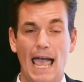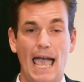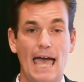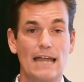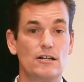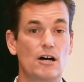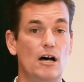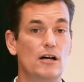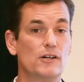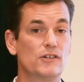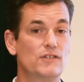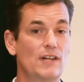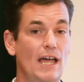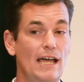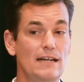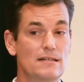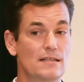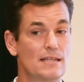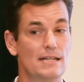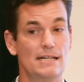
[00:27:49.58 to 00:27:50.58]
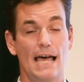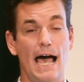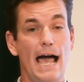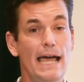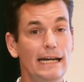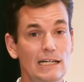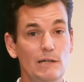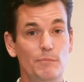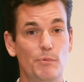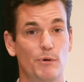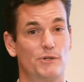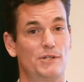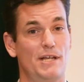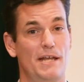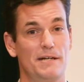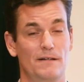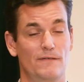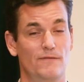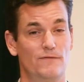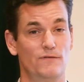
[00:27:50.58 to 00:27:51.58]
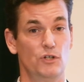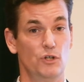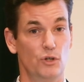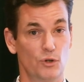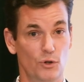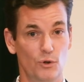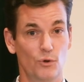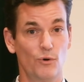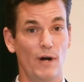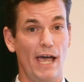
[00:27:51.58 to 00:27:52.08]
And I'll say to the 90% of you